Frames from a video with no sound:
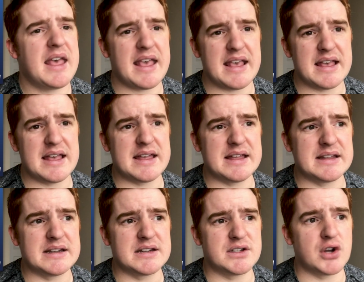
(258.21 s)

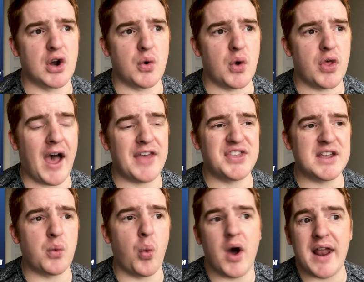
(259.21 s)
And, you know, I
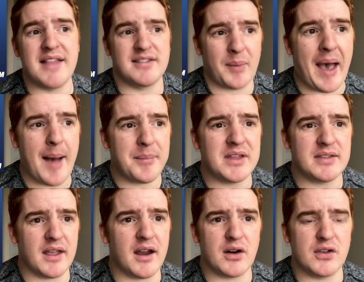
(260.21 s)
think what ends up happening
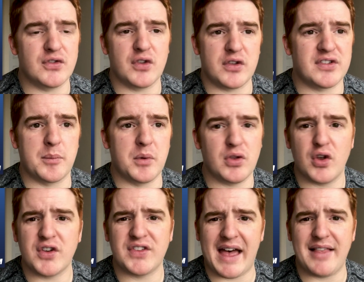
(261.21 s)
there is someone
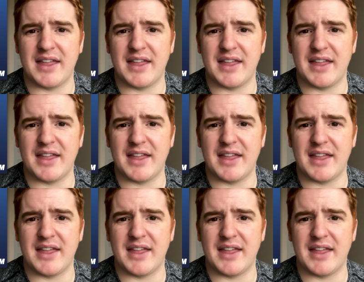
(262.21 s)
looks at,